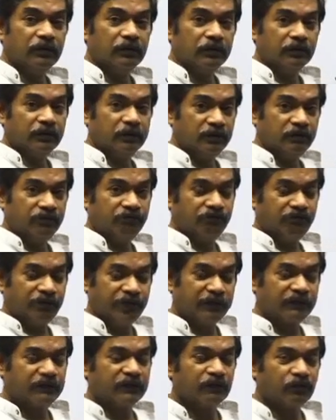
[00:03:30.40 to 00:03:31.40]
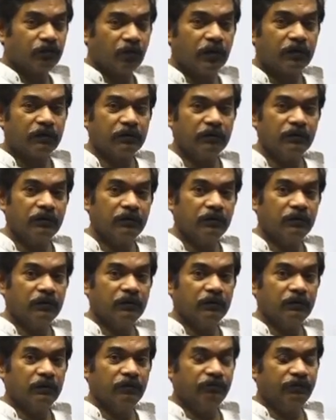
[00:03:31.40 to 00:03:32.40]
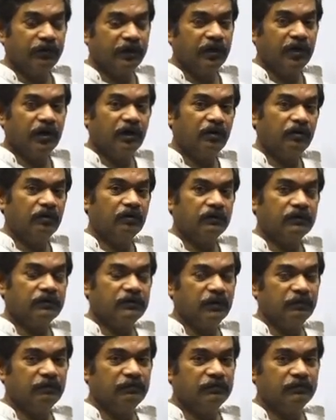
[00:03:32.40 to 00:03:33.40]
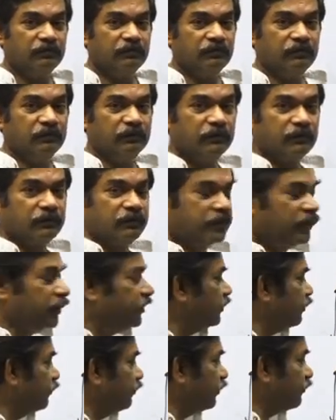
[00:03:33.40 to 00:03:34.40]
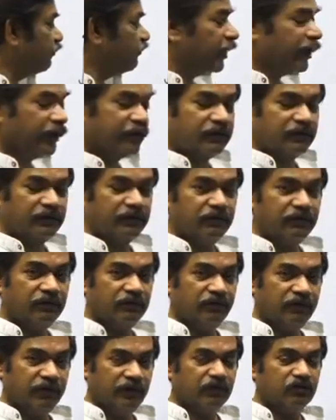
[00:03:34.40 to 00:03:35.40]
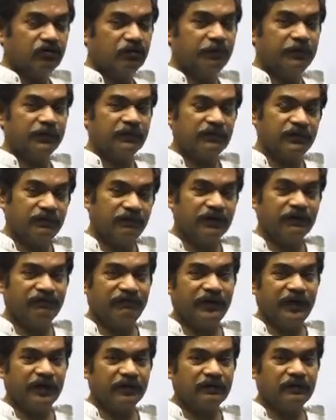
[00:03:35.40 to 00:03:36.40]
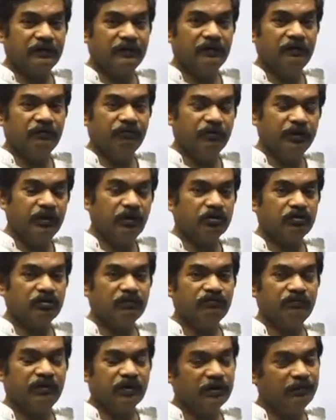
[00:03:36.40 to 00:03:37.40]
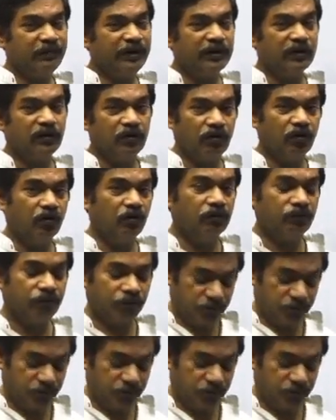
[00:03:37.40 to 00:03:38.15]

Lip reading: physics is what? We have some scientific fact, we have some discovered fact, we have some fundamental law.